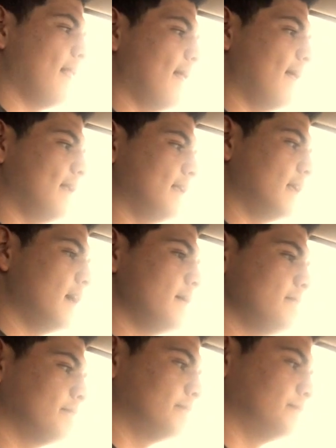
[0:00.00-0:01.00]
And yeah,
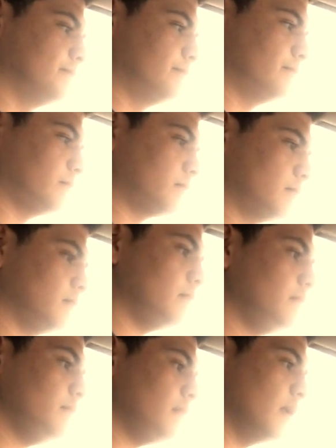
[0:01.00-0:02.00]

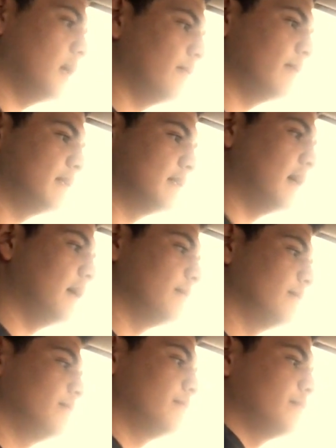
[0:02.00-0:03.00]
every
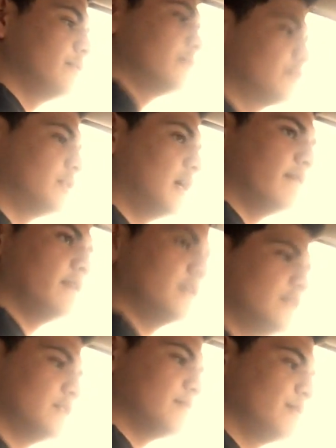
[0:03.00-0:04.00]
time you're driving,
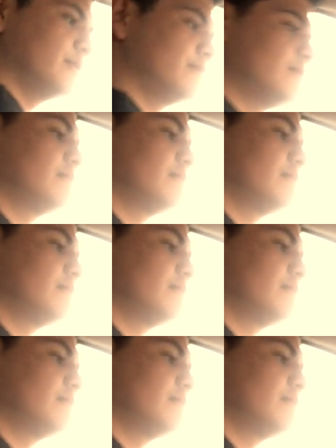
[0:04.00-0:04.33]
just be